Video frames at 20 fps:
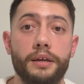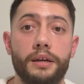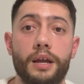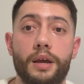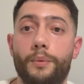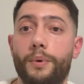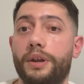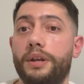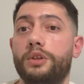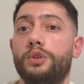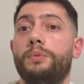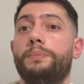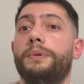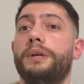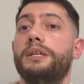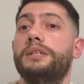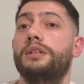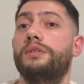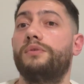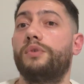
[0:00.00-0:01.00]
I wanted to
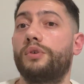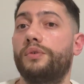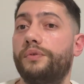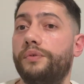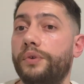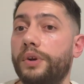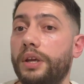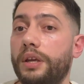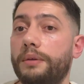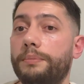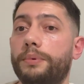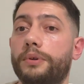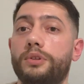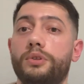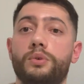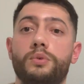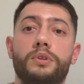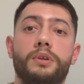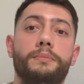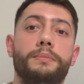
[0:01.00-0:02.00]
place it for free, but
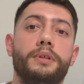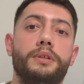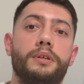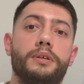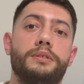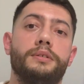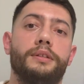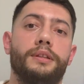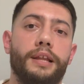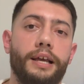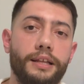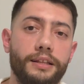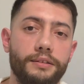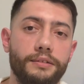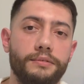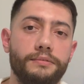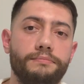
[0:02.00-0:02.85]
Udemy doesn't let,